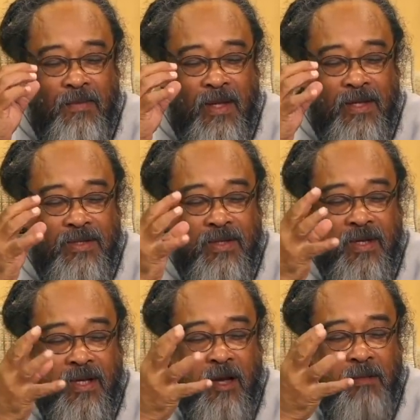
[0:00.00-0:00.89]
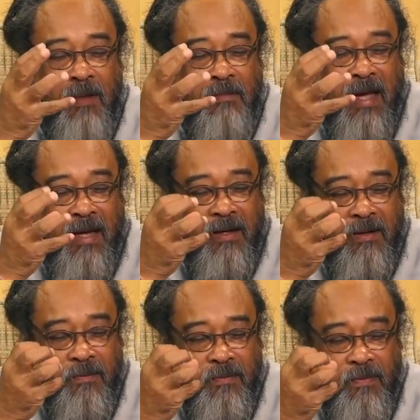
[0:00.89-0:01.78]
is coming back
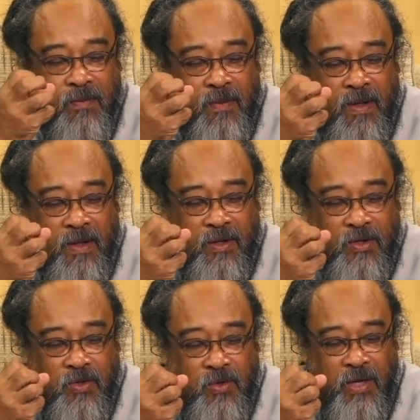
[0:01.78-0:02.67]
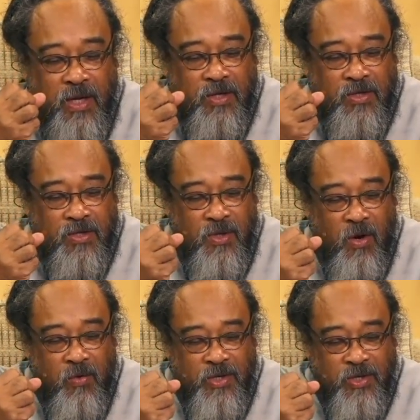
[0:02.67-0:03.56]
to its
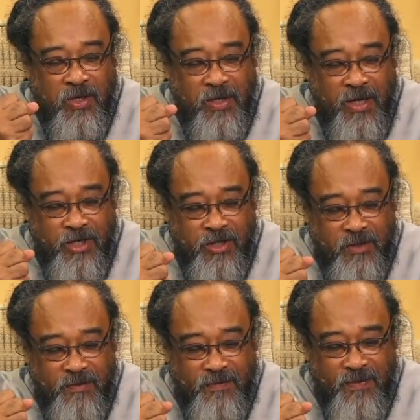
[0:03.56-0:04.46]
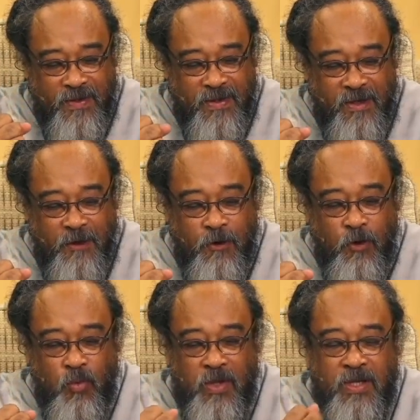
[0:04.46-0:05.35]
original nature, you see,
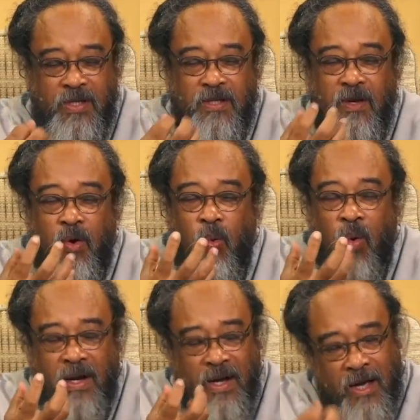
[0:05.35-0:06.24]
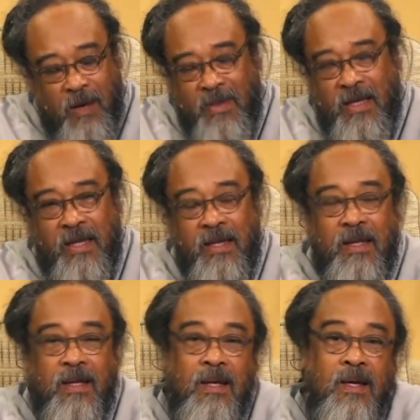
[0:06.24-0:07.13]
which is one harmony
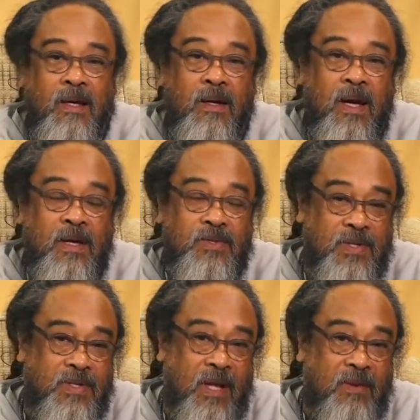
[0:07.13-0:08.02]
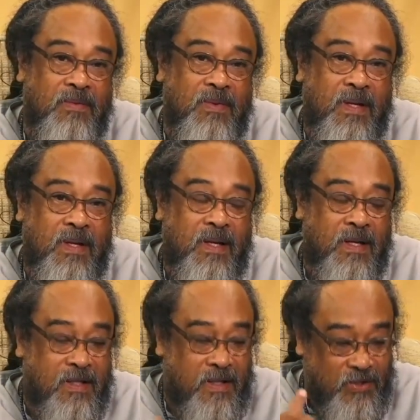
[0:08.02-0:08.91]
as the self.
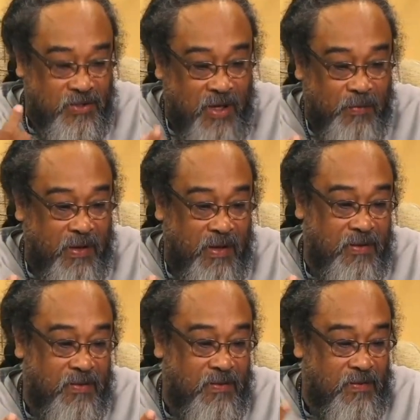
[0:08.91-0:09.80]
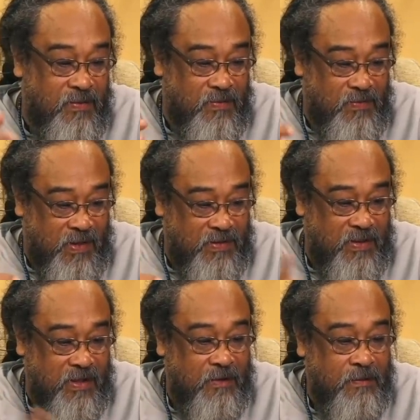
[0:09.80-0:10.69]
This is happening.
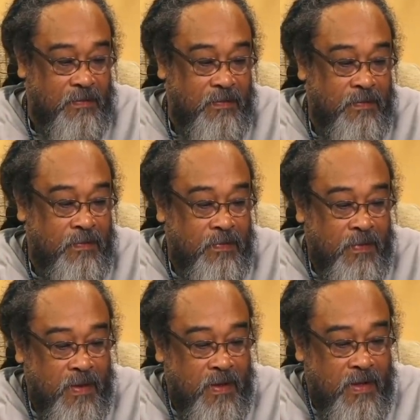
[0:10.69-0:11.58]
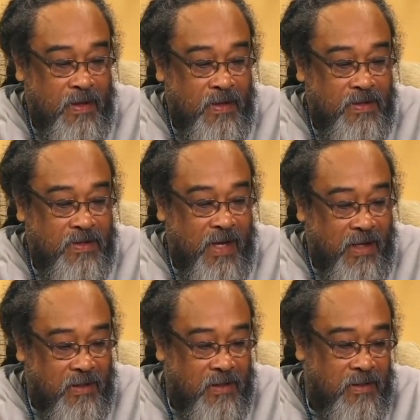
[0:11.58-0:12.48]
Interesting.
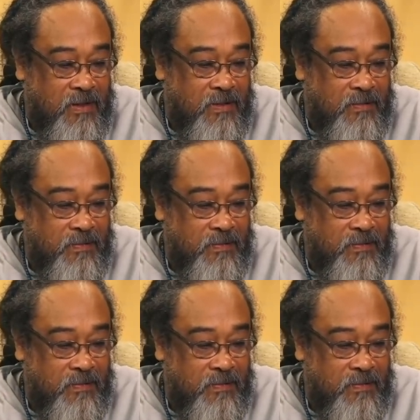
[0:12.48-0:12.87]
Second,